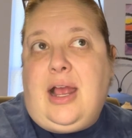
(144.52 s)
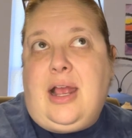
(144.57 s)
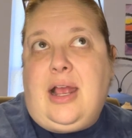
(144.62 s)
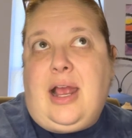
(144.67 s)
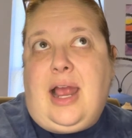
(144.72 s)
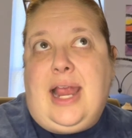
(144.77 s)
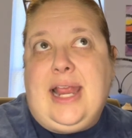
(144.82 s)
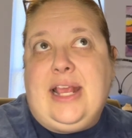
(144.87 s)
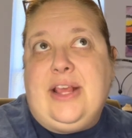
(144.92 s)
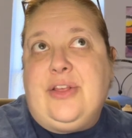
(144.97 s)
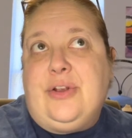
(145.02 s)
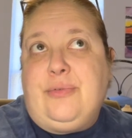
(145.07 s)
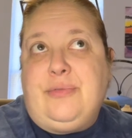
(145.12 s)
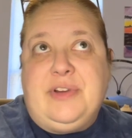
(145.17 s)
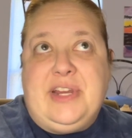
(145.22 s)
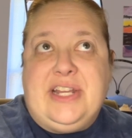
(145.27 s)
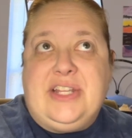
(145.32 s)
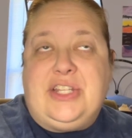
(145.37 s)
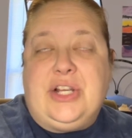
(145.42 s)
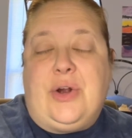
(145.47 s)
I either
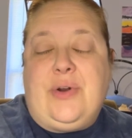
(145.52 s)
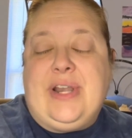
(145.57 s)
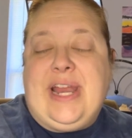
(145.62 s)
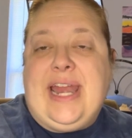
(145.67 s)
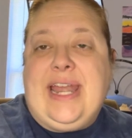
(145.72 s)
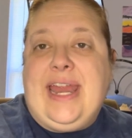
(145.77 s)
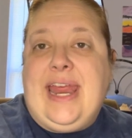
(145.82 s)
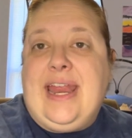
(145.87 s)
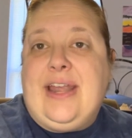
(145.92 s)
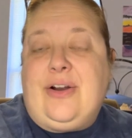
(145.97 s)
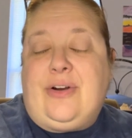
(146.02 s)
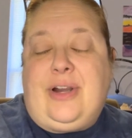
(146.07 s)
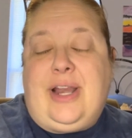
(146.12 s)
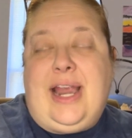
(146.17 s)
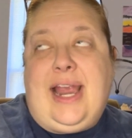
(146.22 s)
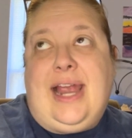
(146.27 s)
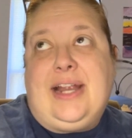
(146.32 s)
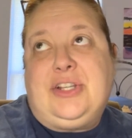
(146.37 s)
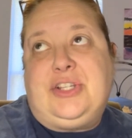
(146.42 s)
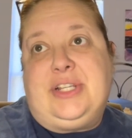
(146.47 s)
redonated or I
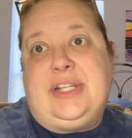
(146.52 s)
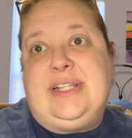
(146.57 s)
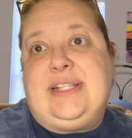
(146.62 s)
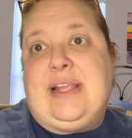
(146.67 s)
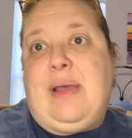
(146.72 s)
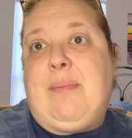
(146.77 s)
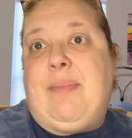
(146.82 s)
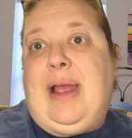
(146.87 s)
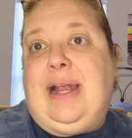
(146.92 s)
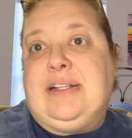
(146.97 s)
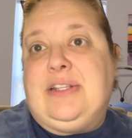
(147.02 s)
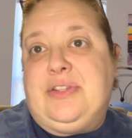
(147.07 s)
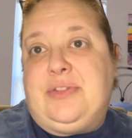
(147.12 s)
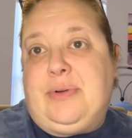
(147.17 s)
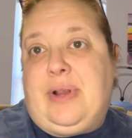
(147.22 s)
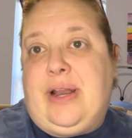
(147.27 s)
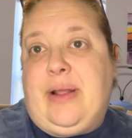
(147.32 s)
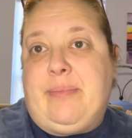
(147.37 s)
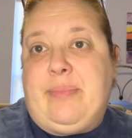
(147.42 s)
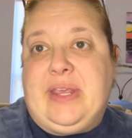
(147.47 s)
actually sent back to
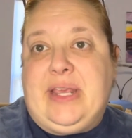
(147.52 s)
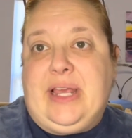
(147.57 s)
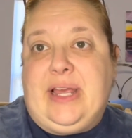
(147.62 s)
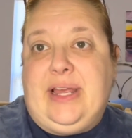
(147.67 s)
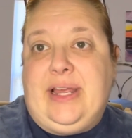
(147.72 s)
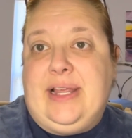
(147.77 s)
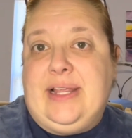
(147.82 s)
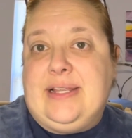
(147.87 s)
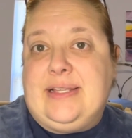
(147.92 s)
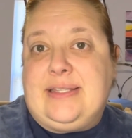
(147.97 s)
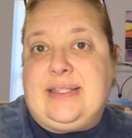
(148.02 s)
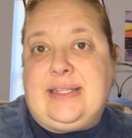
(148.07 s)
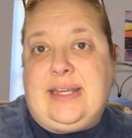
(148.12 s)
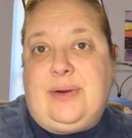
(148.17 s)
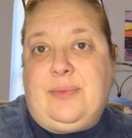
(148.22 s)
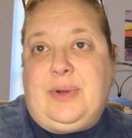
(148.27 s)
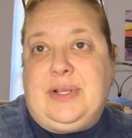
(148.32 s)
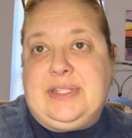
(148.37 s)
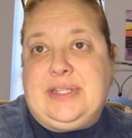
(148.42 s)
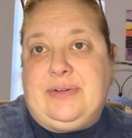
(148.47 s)
ThredUP because
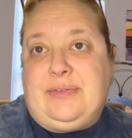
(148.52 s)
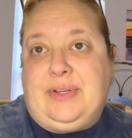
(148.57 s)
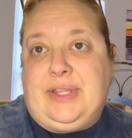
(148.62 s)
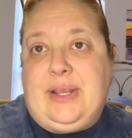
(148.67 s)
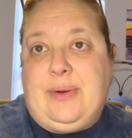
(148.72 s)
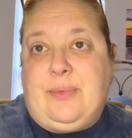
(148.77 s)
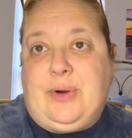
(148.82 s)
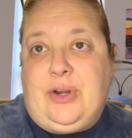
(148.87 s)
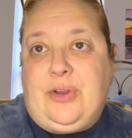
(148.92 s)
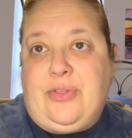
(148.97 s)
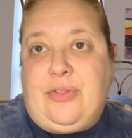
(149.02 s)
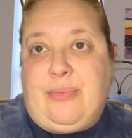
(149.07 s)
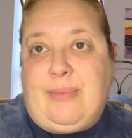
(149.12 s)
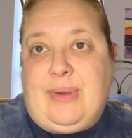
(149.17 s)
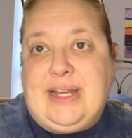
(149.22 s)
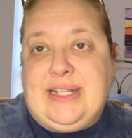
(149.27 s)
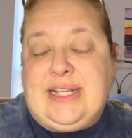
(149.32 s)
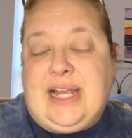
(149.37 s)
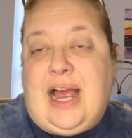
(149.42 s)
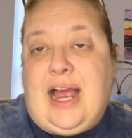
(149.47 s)
it wasn't really worth
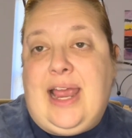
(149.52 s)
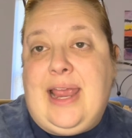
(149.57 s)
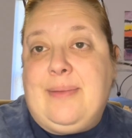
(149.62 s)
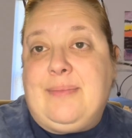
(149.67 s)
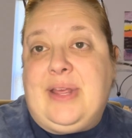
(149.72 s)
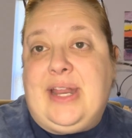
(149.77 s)
my time.